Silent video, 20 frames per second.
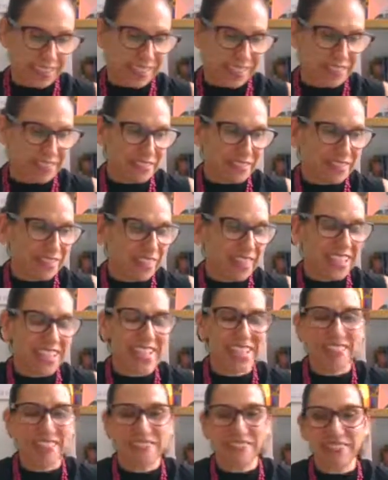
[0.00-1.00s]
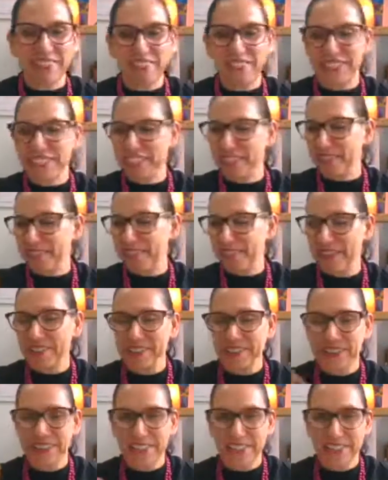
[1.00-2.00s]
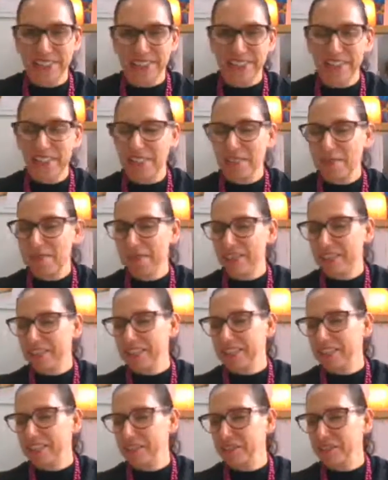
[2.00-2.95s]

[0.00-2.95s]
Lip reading: the funny thing was, after going to the library yesterday,